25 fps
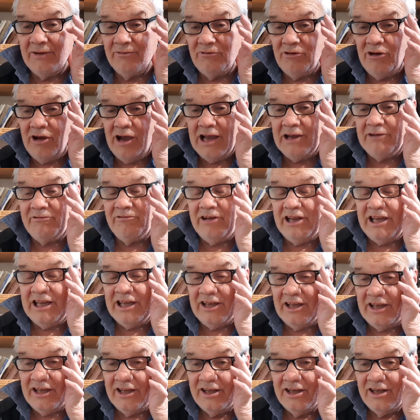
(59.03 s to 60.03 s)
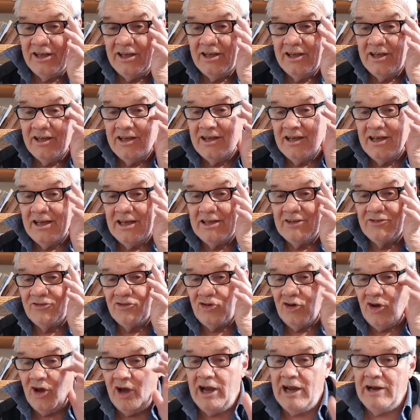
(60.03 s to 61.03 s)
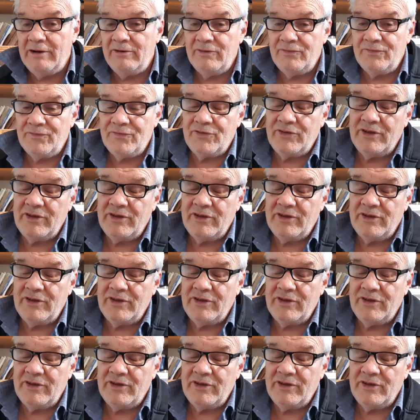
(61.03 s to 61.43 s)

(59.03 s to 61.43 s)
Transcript: right rear tire of